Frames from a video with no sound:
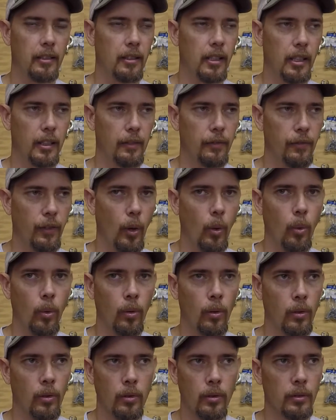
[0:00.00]
of like
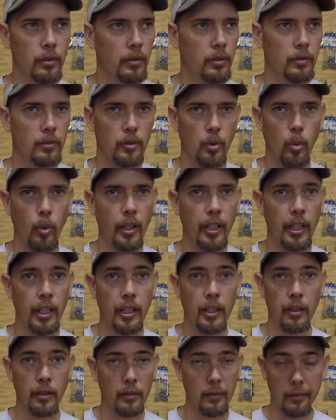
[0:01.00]
4 and
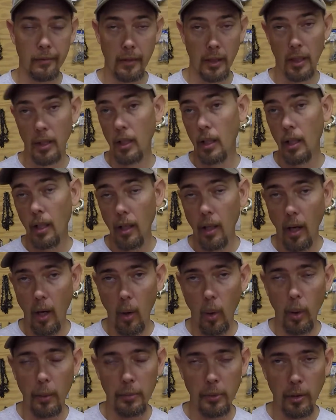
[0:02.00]
20 and
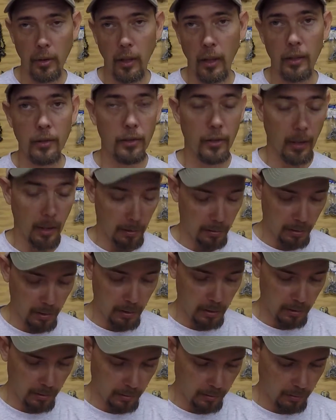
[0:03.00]
all up to 100, I
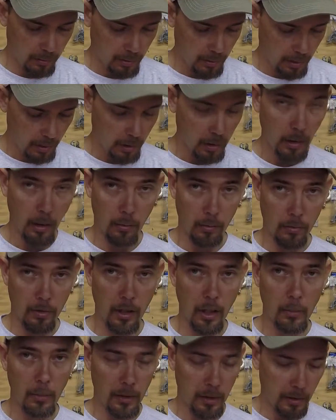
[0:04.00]
think, on
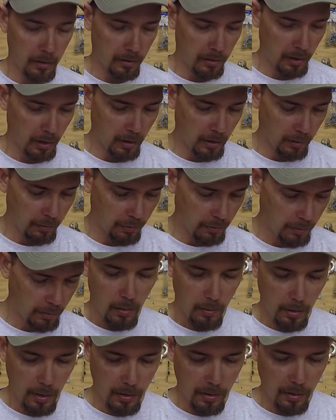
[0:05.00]
some of this stuff.
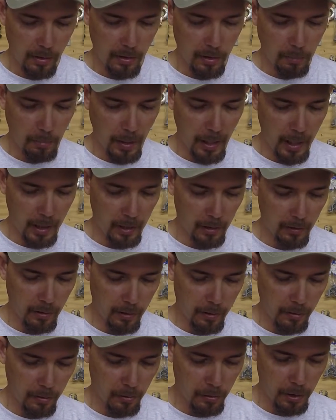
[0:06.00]
This is the pack of
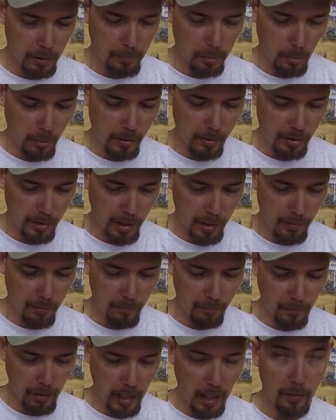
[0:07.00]
the
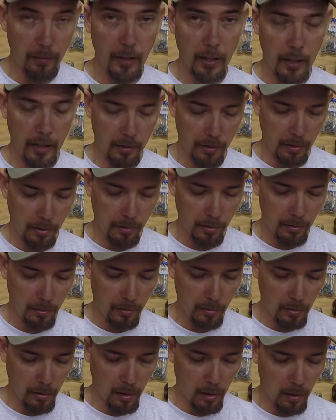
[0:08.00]
3.75-inch
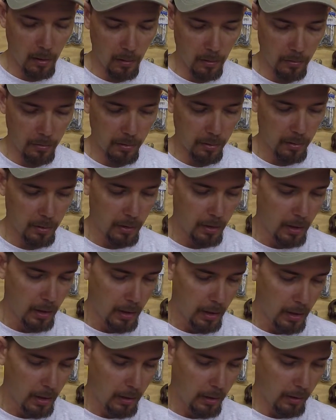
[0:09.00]
crawls.
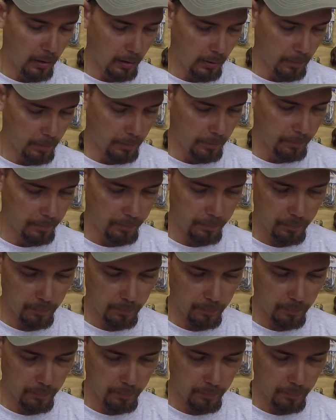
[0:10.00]
I